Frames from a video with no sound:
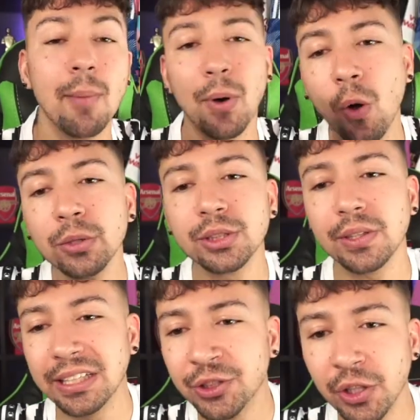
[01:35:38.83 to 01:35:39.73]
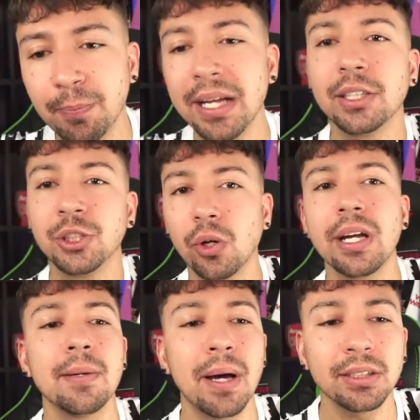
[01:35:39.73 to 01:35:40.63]
But also, there should be a
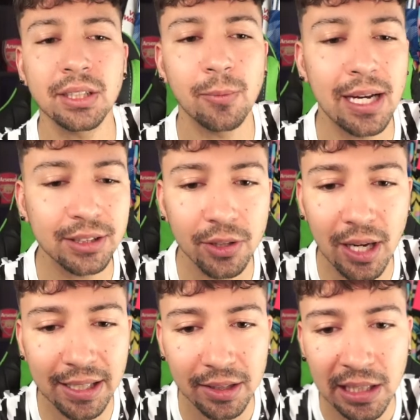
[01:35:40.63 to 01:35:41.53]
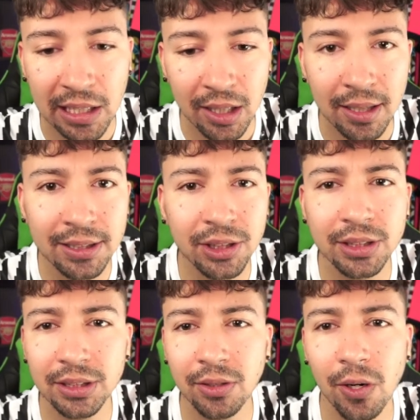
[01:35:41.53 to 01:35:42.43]
join button somewhere. So, like, let's
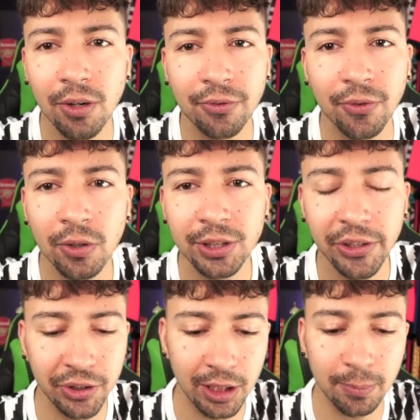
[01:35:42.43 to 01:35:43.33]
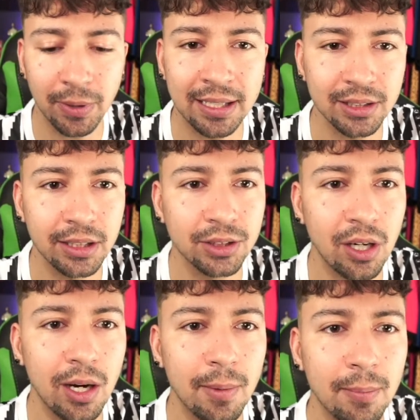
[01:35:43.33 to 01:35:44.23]
just go on YouTube as an
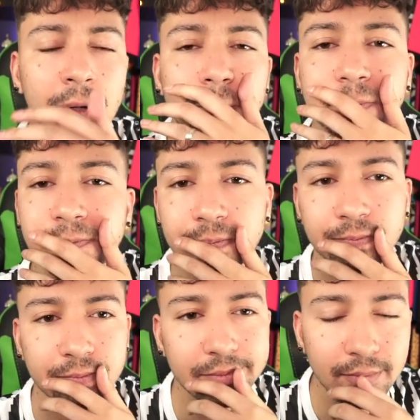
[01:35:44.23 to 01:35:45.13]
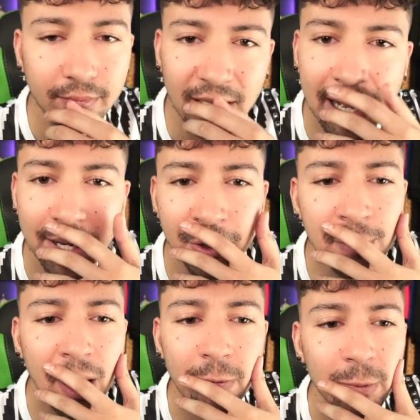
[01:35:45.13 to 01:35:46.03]
example. And who
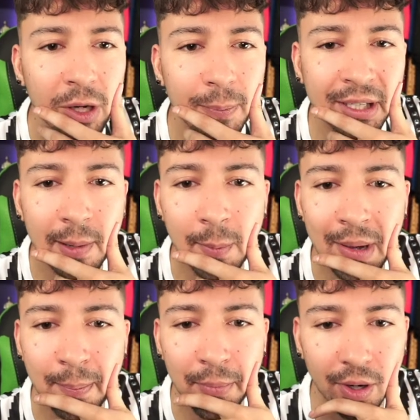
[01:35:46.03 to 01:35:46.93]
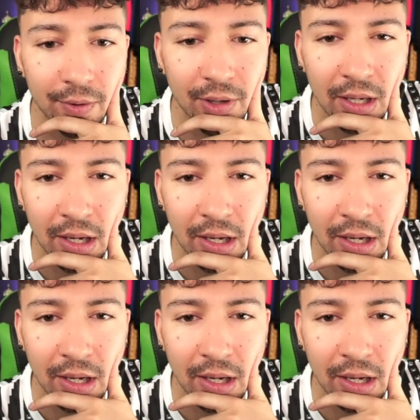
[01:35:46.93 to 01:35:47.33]
might we want to become a member of?